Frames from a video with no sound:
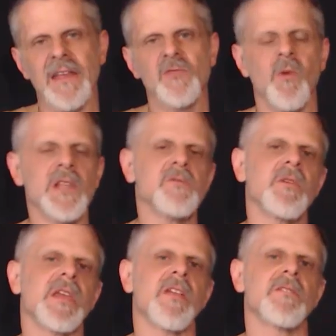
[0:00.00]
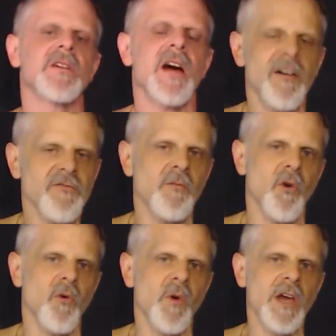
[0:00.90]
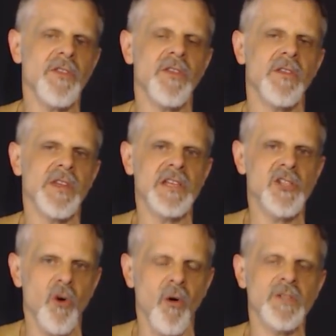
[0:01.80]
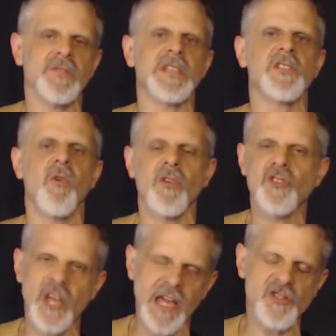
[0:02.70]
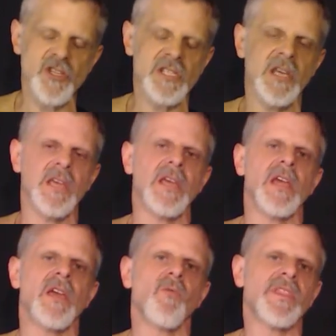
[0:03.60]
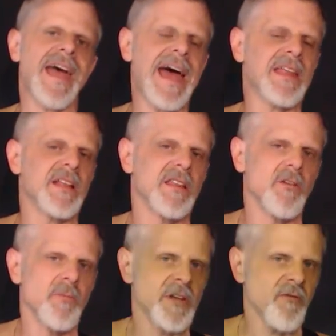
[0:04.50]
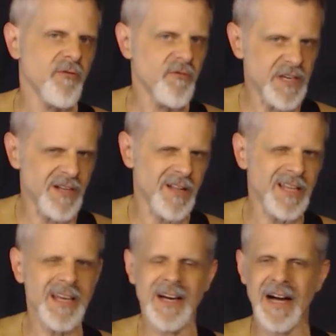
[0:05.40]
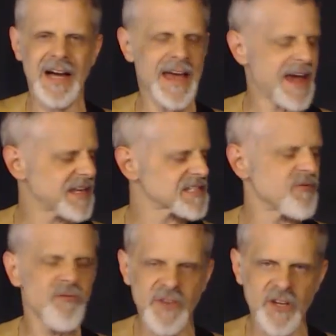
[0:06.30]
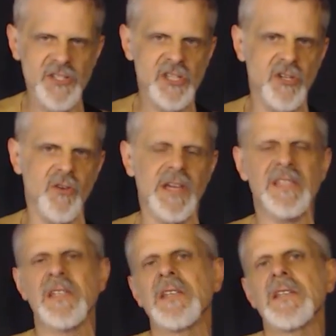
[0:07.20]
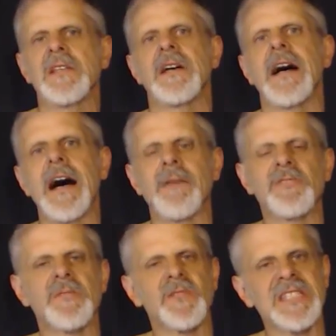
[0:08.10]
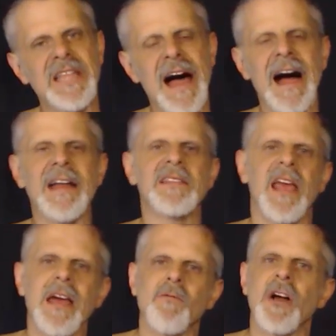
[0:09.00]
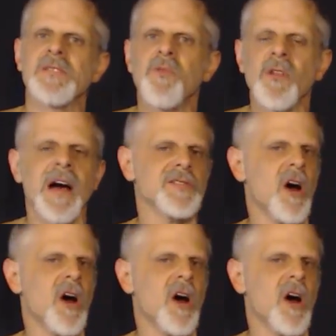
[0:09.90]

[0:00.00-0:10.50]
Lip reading: is once we get comfortable with these chords, with these chord changes, and with adding a little bit of fill, adding some fills to it, some slides, hammer-ons, pull-offs,